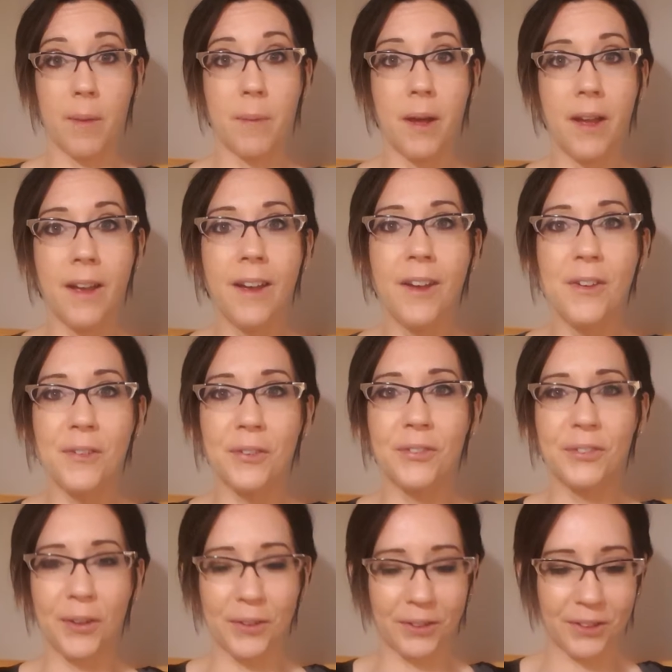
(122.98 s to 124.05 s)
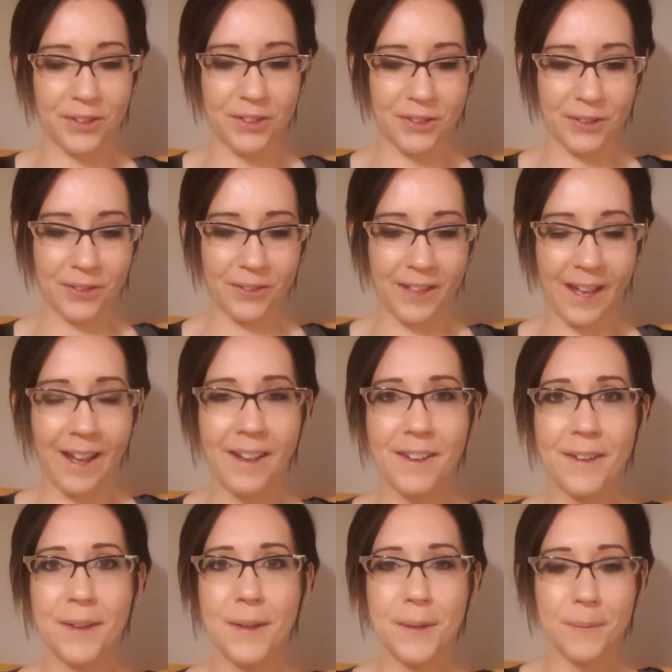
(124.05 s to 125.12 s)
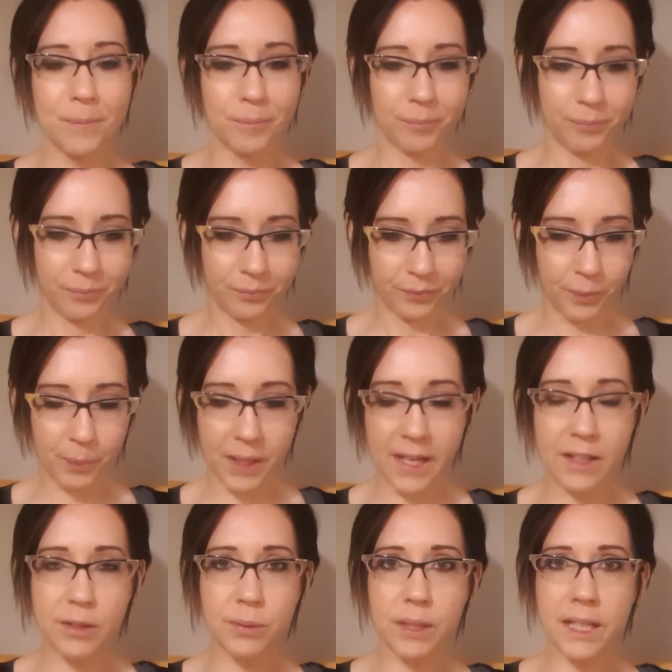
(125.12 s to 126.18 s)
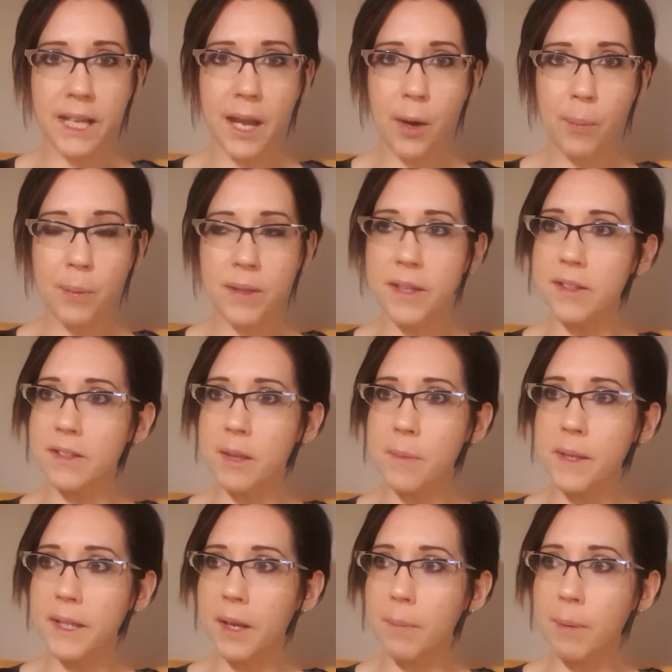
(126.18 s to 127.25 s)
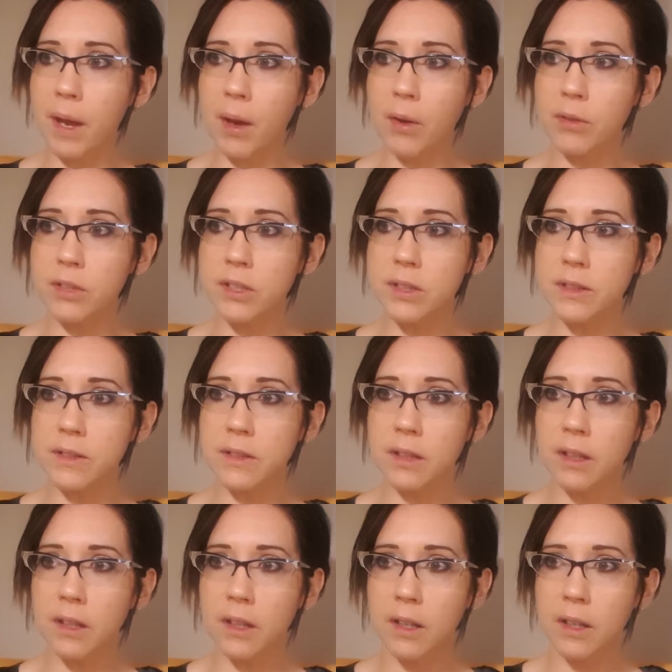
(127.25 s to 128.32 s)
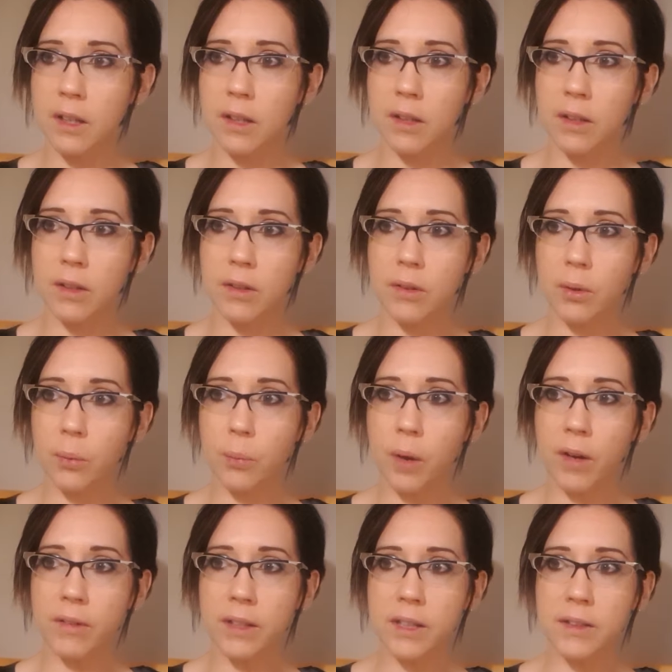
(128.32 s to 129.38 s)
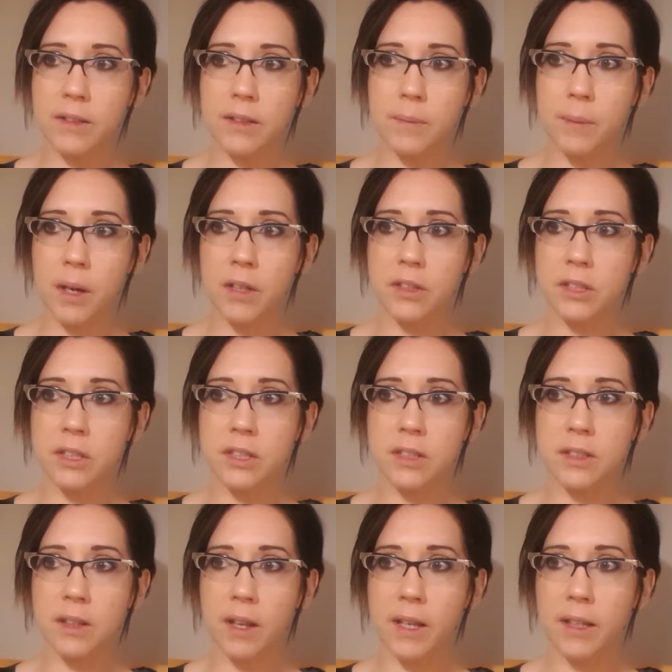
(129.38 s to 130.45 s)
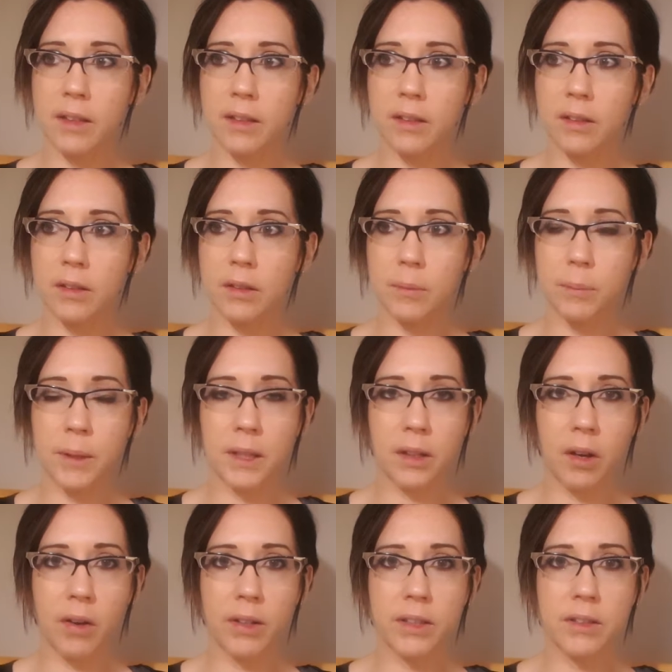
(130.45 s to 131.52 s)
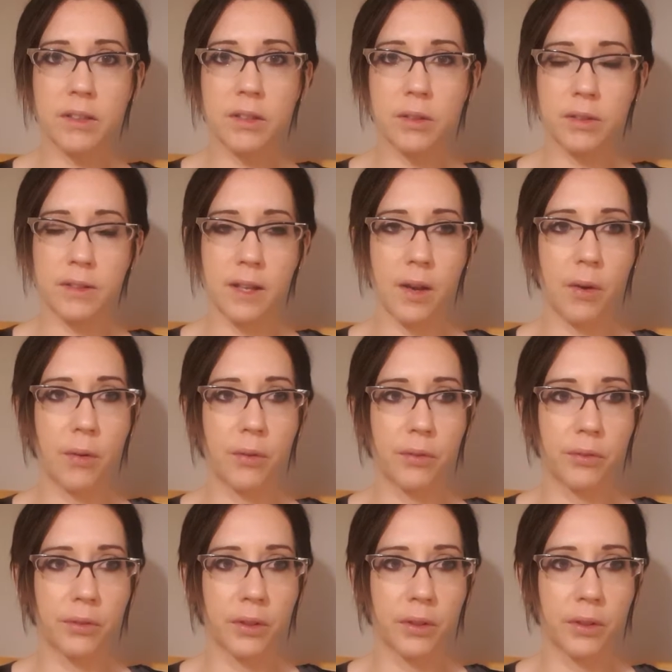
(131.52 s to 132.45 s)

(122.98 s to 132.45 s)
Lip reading: I'm focused on that. But it's really helping. There's something about just not worrying so much and just like being kind to yourself